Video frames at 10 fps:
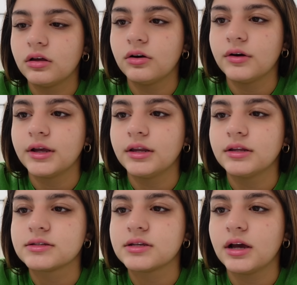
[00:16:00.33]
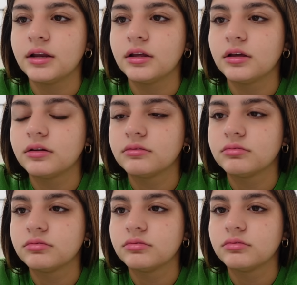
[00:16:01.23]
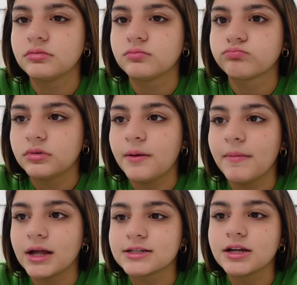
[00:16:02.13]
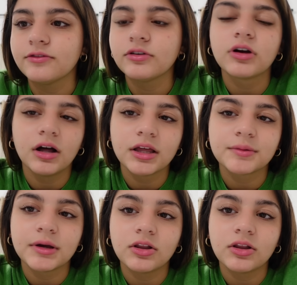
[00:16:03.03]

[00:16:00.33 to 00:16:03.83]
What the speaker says: Oh, I need to sign in. Imagine I forgot, like, my